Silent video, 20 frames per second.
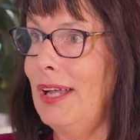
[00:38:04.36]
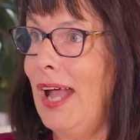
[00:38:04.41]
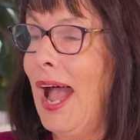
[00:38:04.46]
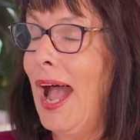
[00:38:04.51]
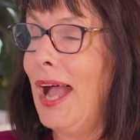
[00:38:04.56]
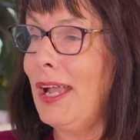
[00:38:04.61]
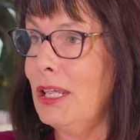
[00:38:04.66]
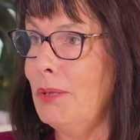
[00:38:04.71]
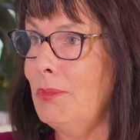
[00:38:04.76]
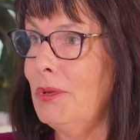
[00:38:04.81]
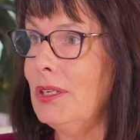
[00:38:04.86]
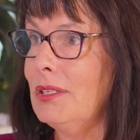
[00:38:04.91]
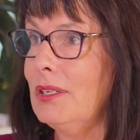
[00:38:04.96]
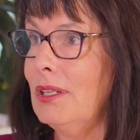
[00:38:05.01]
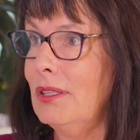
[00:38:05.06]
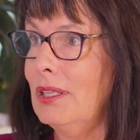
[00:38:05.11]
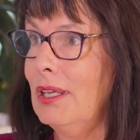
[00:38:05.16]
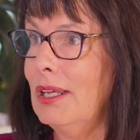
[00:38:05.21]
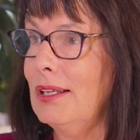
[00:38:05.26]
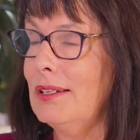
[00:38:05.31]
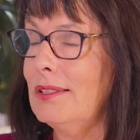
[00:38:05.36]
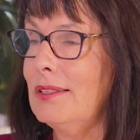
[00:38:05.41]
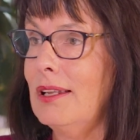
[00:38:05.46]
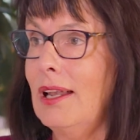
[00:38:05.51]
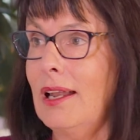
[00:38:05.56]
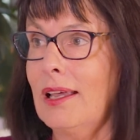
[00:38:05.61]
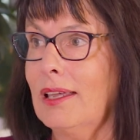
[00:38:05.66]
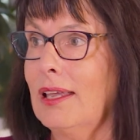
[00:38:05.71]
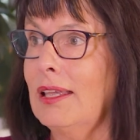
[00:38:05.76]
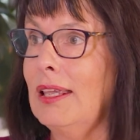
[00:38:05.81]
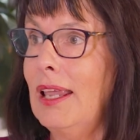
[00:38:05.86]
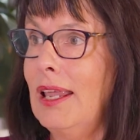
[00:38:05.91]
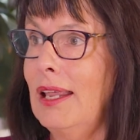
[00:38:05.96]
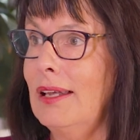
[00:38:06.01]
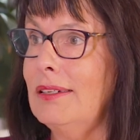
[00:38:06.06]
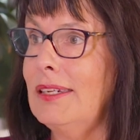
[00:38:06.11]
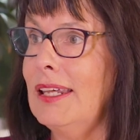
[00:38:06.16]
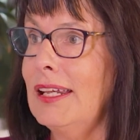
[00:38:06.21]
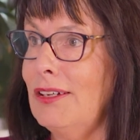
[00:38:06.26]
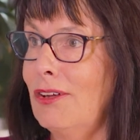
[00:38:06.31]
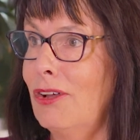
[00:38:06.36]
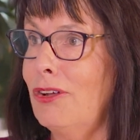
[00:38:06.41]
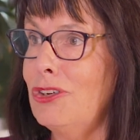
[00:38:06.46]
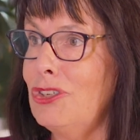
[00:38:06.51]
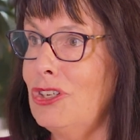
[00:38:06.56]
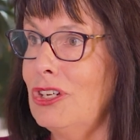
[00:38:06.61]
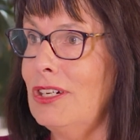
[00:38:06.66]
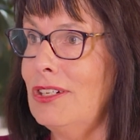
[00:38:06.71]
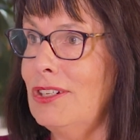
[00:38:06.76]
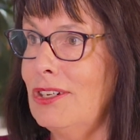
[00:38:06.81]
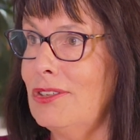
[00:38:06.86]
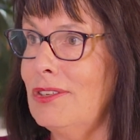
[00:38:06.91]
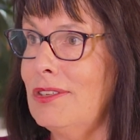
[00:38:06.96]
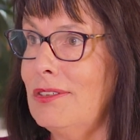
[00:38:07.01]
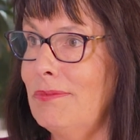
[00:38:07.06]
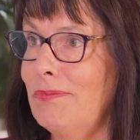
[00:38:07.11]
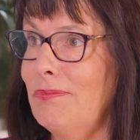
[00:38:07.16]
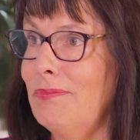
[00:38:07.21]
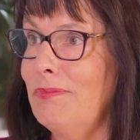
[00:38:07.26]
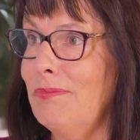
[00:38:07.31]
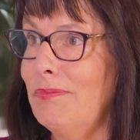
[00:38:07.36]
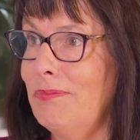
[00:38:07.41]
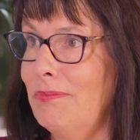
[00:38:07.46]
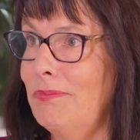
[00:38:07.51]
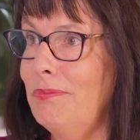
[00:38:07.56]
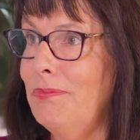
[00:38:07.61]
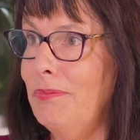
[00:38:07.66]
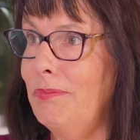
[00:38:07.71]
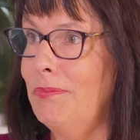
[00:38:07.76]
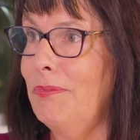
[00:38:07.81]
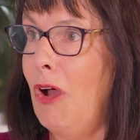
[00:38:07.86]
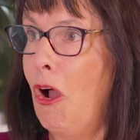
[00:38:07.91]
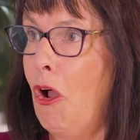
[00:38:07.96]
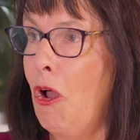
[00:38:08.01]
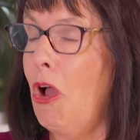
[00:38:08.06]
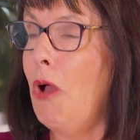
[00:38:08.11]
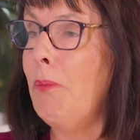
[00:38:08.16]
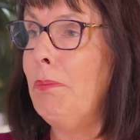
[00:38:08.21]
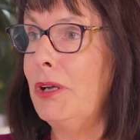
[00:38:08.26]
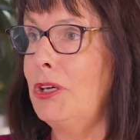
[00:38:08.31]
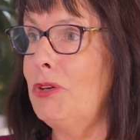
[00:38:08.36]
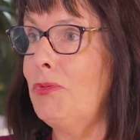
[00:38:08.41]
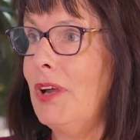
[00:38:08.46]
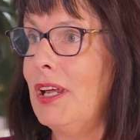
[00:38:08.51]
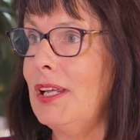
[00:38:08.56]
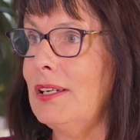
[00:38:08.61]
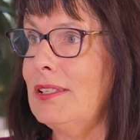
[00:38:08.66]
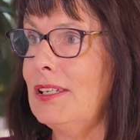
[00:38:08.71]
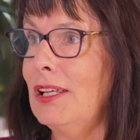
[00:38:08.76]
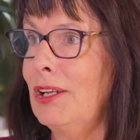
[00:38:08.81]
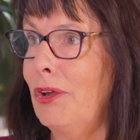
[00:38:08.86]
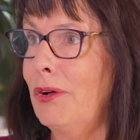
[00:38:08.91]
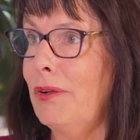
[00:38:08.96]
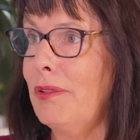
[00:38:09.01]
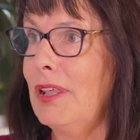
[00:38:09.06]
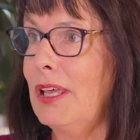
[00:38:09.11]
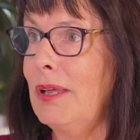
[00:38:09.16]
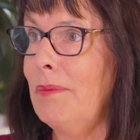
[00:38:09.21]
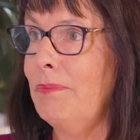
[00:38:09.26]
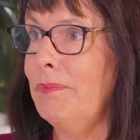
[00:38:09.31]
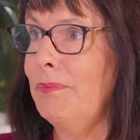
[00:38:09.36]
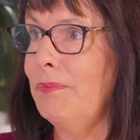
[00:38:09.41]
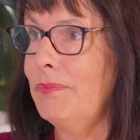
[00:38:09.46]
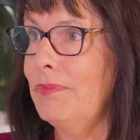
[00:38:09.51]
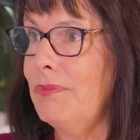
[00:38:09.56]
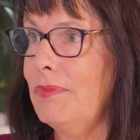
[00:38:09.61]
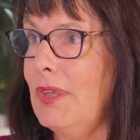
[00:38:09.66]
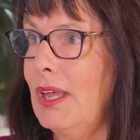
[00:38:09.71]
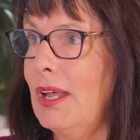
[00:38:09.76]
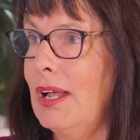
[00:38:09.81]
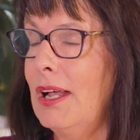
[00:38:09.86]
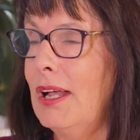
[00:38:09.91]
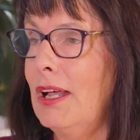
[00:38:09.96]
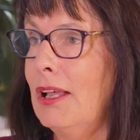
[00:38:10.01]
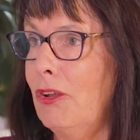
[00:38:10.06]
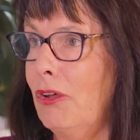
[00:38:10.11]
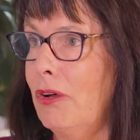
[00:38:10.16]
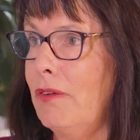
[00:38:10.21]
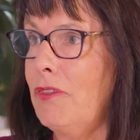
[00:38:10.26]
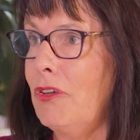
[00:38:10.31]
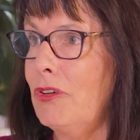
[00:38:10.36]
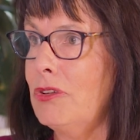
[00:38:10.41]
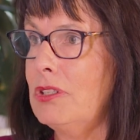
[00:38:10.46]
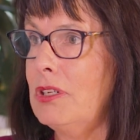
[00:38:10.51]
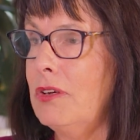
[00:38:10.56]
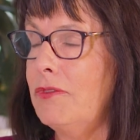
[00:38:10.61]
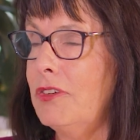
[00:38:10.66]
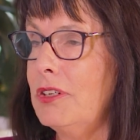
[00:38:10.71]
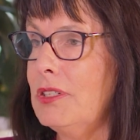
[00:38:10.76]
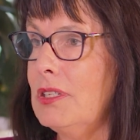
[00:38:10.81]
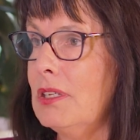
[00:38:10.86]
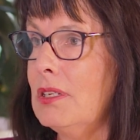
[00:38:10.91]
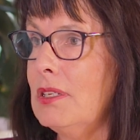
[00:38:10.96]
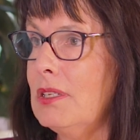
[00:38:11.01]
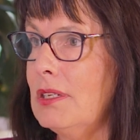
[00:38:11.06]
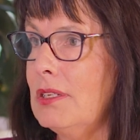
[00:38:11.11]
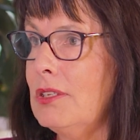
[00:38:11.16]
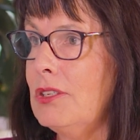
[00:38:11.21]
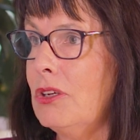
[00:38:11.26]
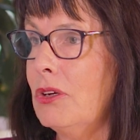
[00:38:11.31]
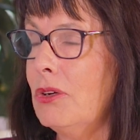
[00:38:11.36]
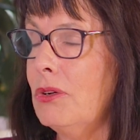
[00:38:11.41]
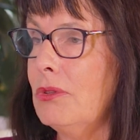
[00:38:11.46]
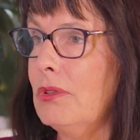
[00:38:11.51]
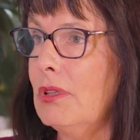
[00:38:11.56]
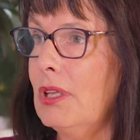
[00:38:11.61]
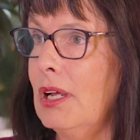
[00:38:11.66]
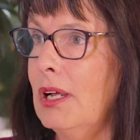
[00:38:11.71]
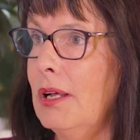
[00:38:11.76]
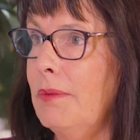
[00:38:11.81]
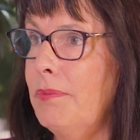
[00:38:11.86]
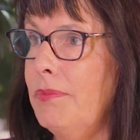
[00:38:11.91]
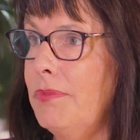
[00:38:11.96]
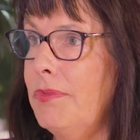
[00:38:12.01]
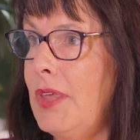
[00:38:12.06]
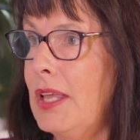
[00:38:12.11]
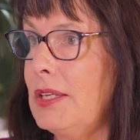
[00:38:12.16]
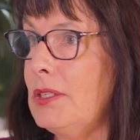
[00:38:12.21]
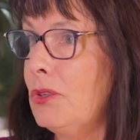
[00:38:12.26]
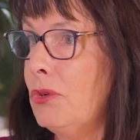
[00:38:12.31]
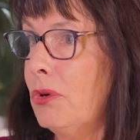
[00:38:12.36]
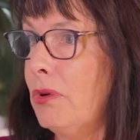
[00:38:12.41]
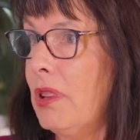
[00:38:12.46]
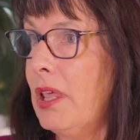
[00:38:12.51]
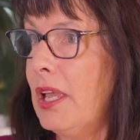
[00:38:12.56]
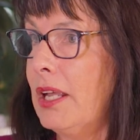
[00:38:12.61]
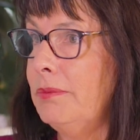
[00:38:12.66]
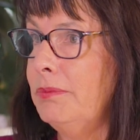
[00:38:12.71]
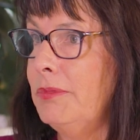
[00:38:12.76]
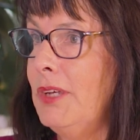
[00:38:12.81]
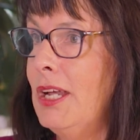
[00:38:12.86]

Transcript: arguments and things. So, like, again, technology just obliterates a lot of them. A lot of those differences. So that's a good thing,